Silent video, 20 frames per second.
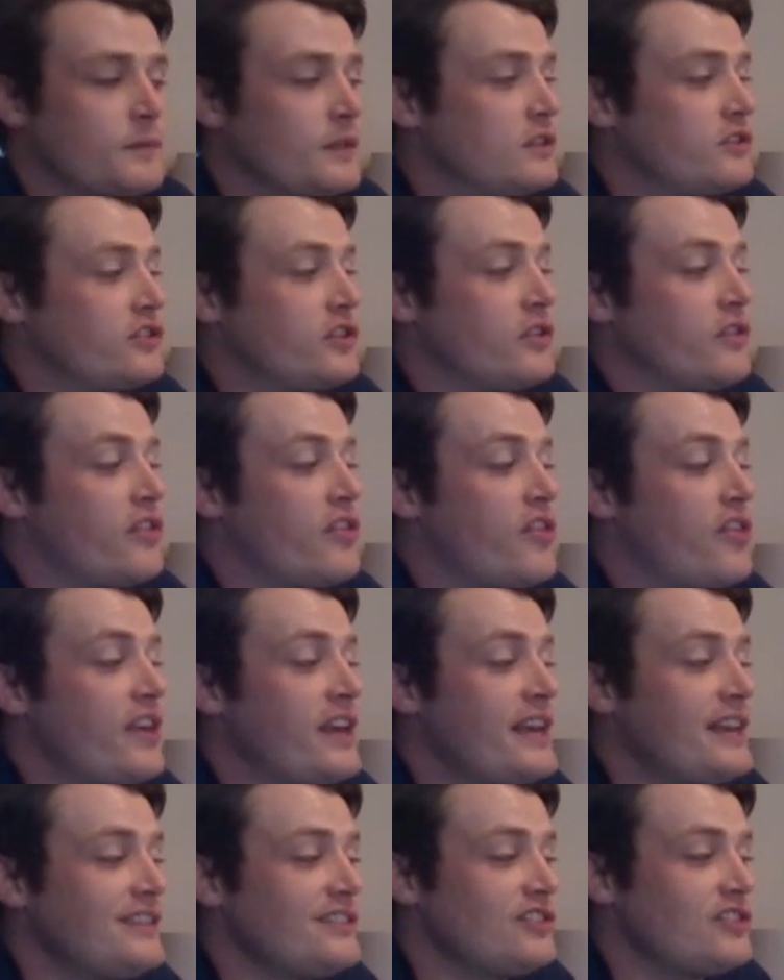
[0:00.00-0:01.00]
So
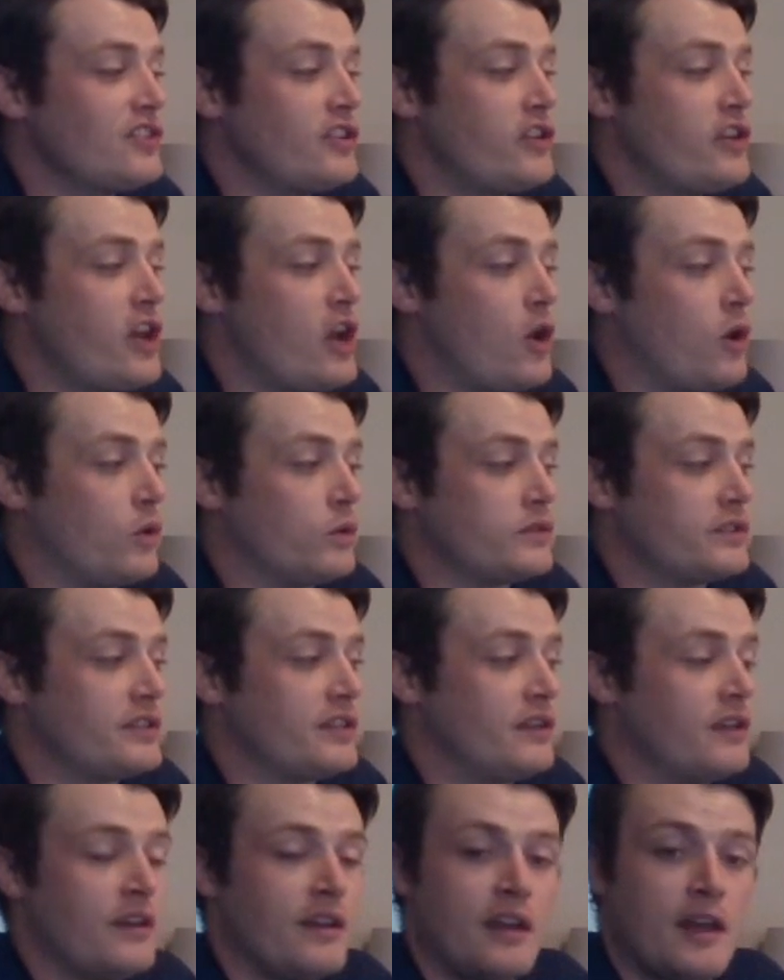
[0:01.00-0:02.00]
this
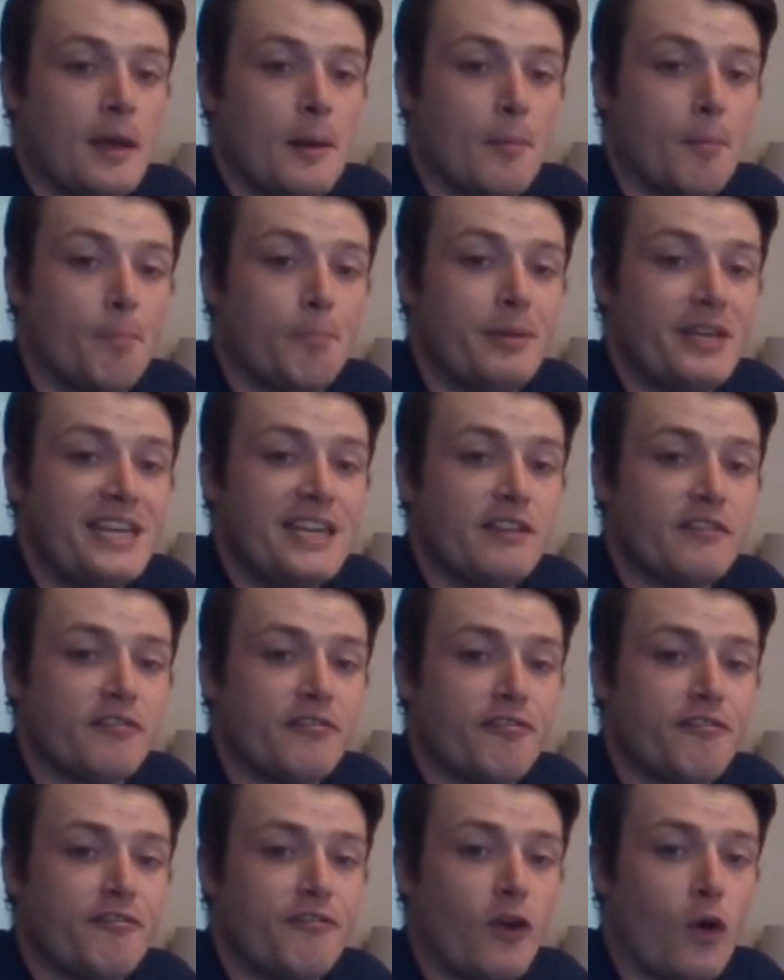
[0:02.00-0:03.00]
note, beat
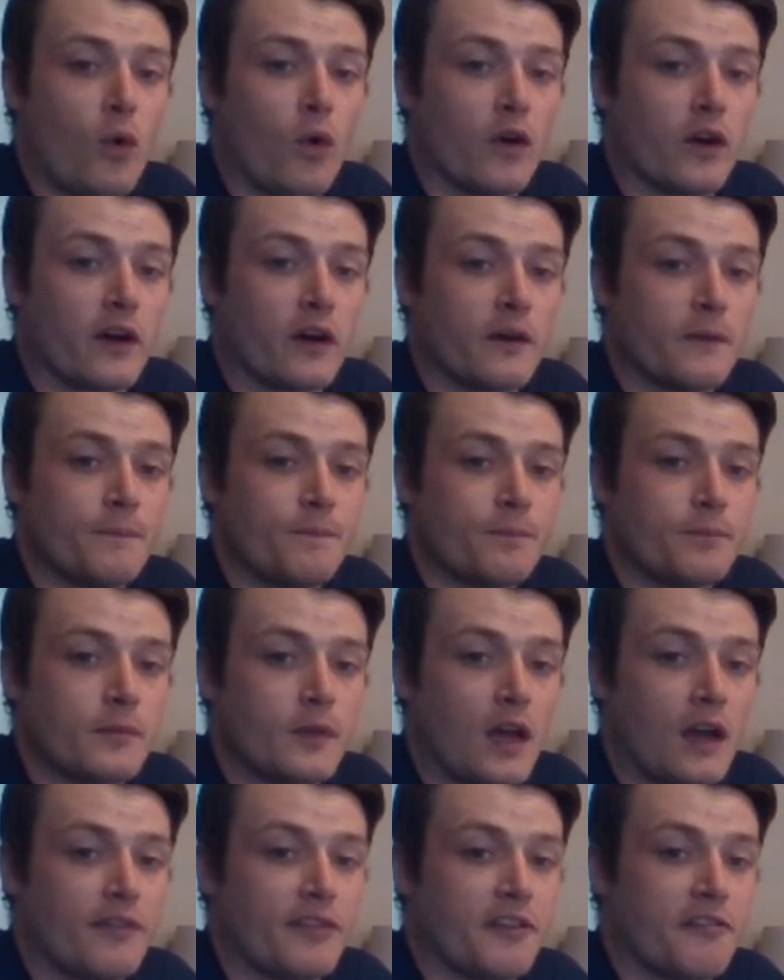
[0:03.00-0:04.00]
4
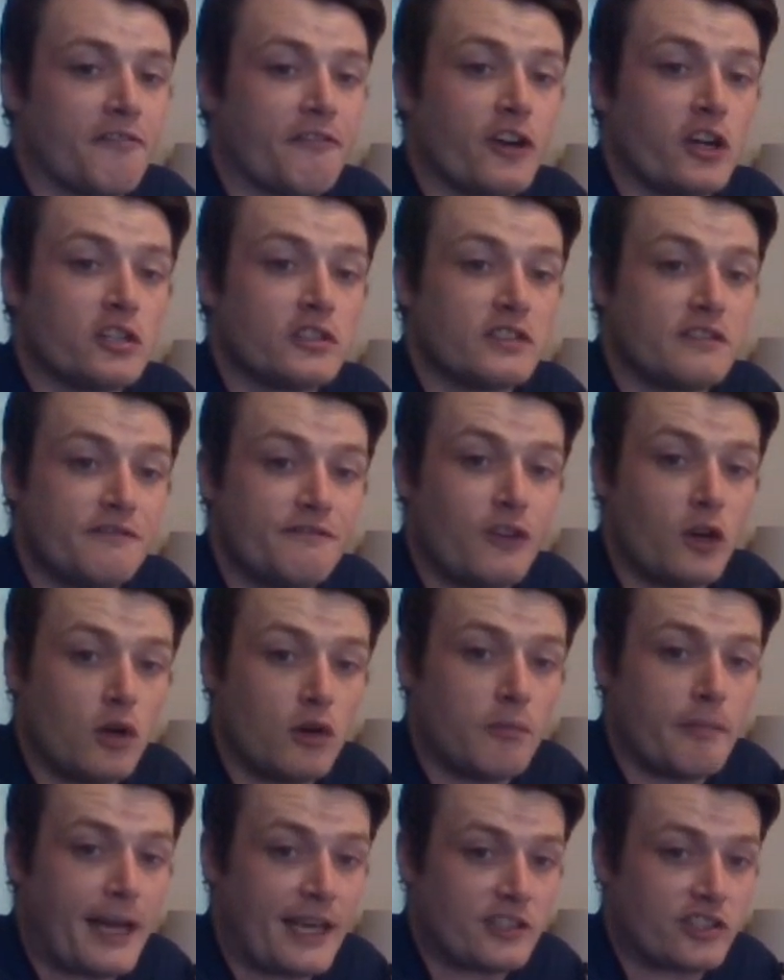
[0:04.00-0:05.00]
of the first full
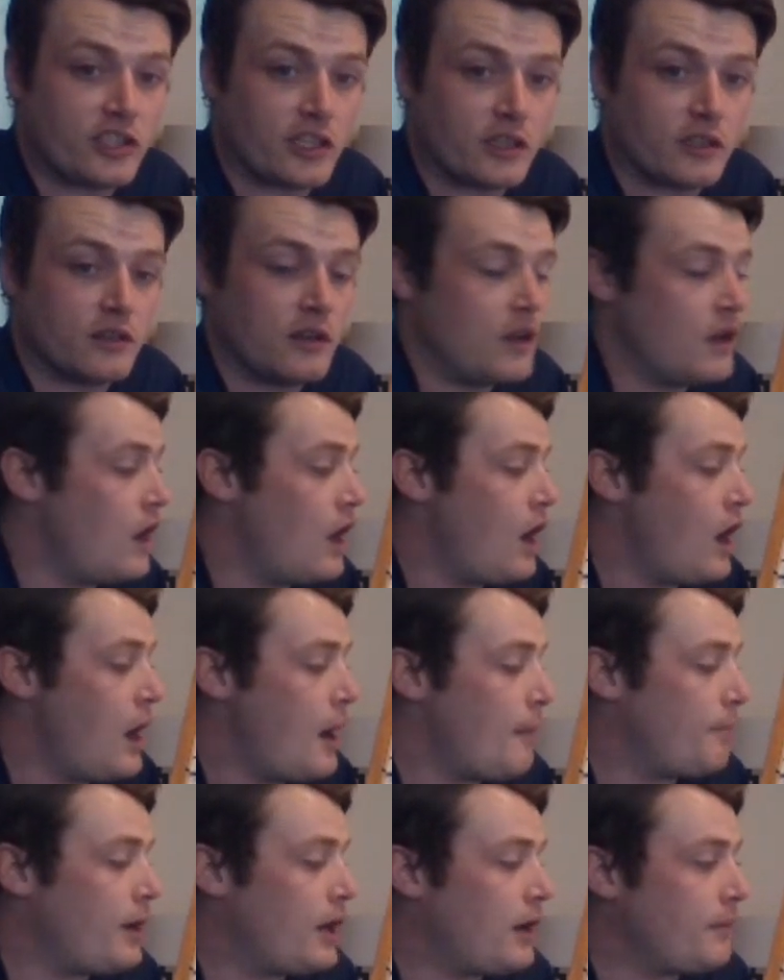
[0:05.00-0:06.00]
measure,
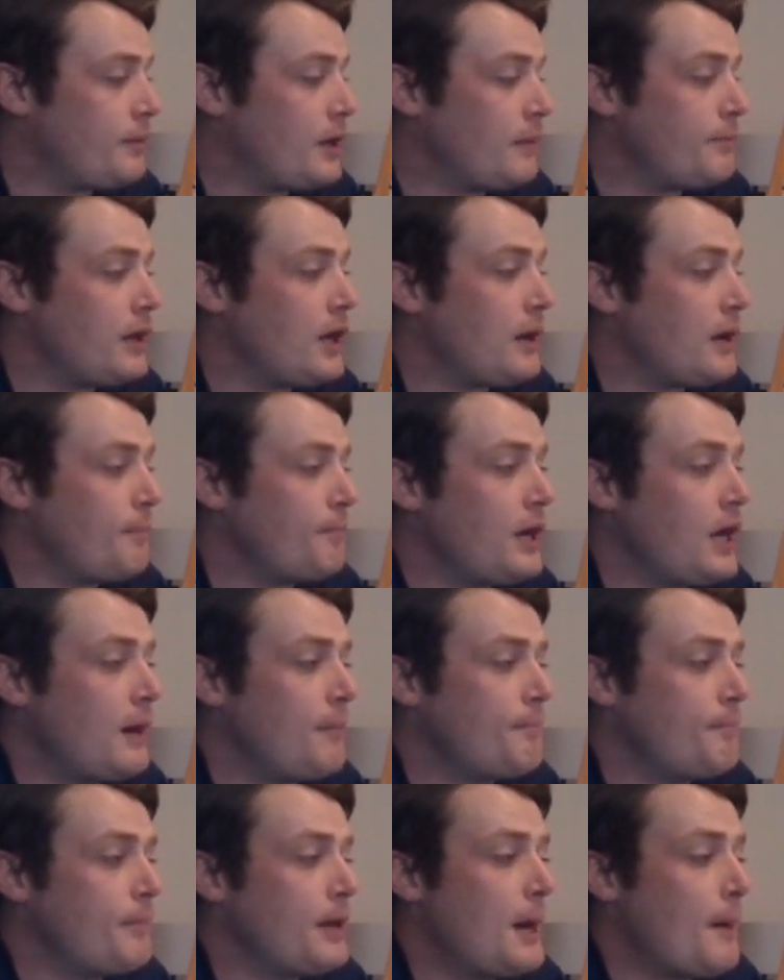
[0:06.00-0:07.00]
ba, ba, ba,
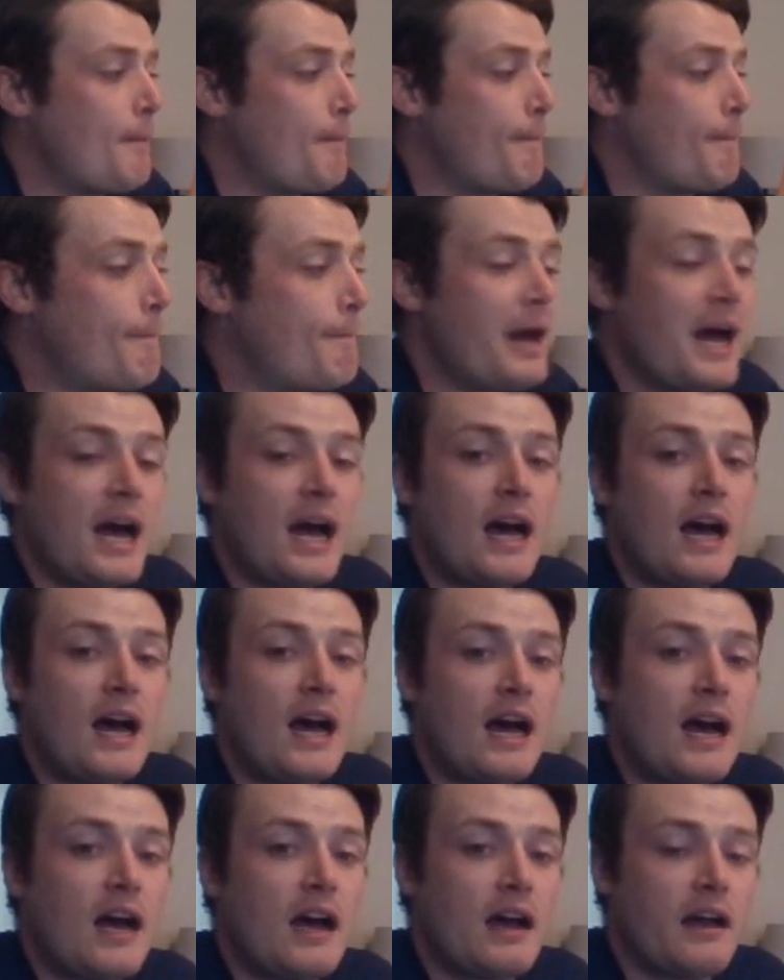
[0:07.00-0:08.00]
ba, ba,
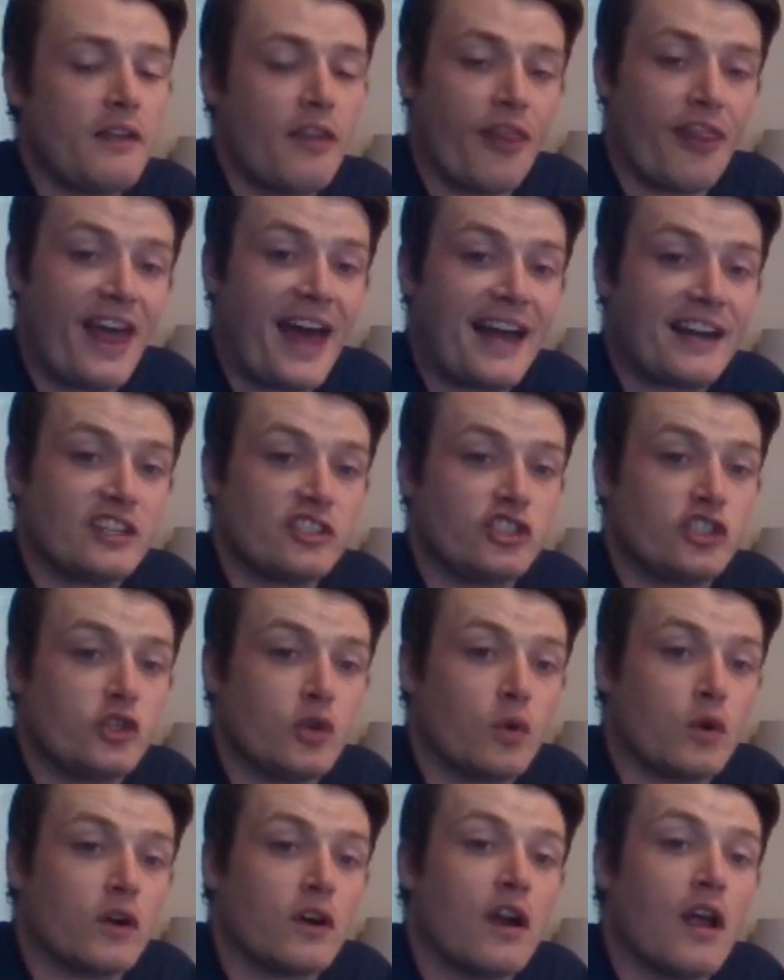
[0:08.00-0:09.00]
ba, that is
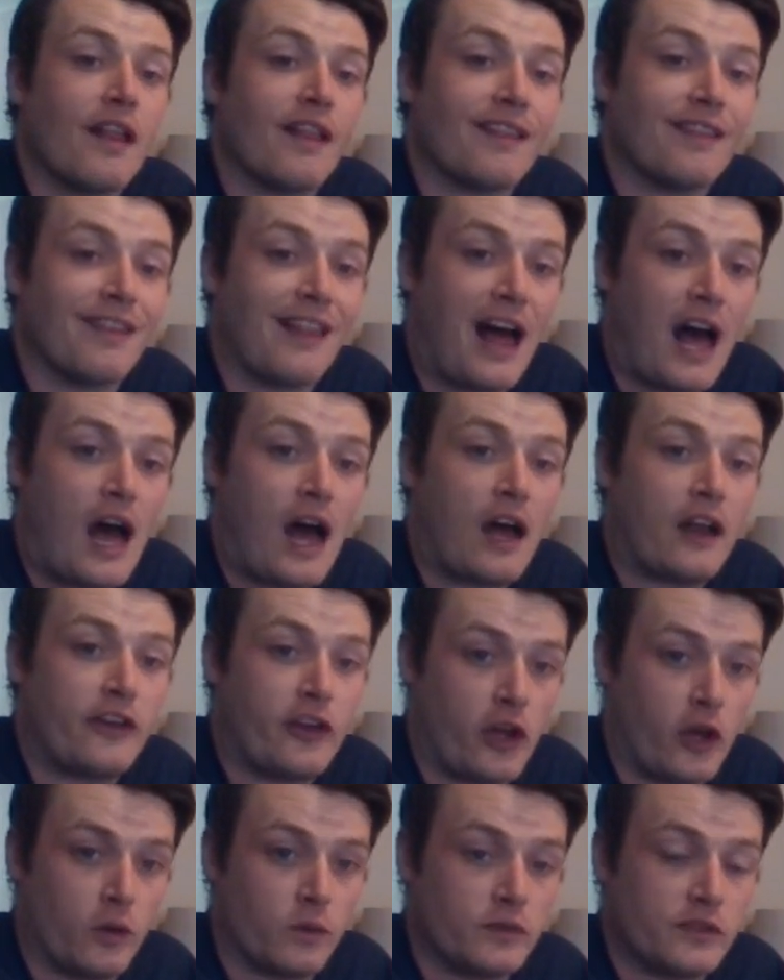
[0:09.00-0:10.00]
your la
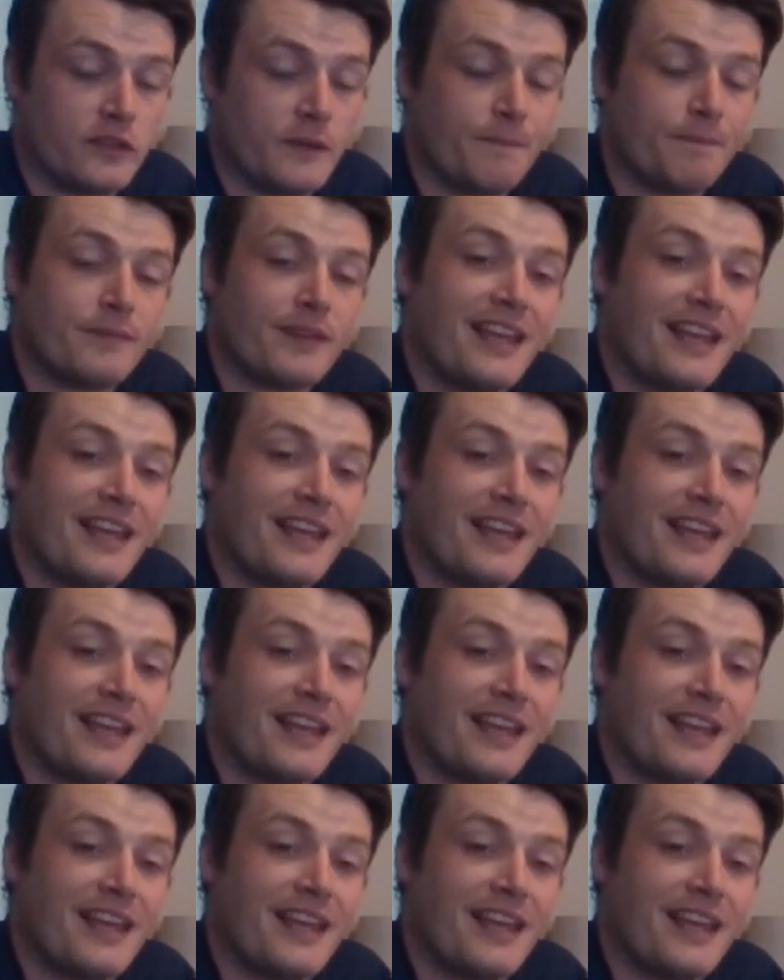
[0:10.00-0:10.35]
note.